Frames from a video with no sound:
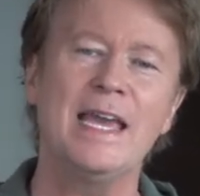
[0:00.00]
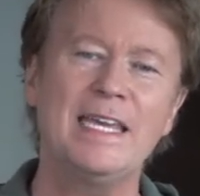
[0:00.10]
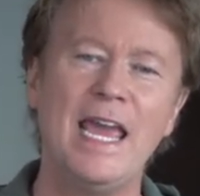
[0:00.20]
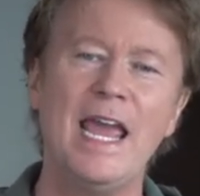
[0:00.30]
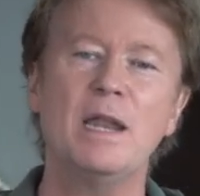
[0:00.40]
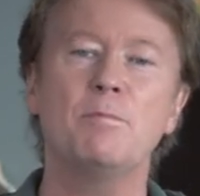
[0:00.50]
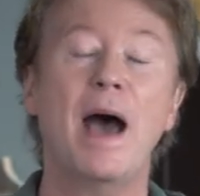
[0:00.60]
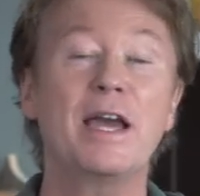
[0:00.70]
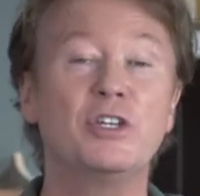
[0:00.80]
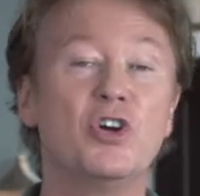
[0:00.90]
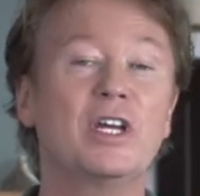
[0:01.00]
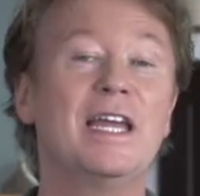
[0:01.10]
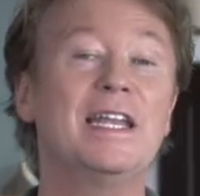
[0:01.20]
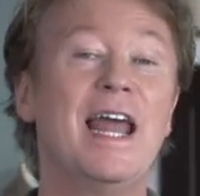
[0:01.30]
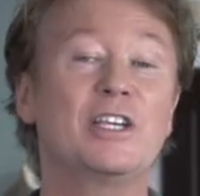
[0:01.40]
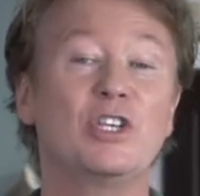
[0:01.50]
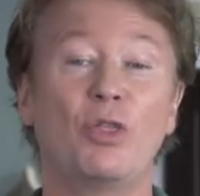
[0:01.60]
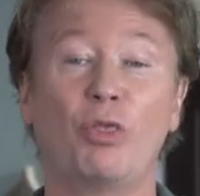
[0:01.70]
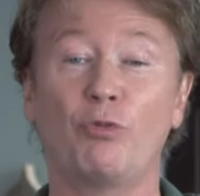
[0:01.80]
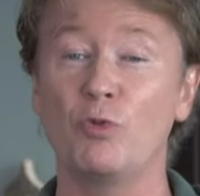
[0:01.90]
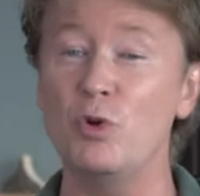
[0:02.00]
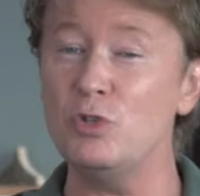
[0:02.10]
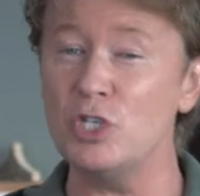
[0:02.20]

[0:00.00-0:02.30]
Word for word: can, by your connection through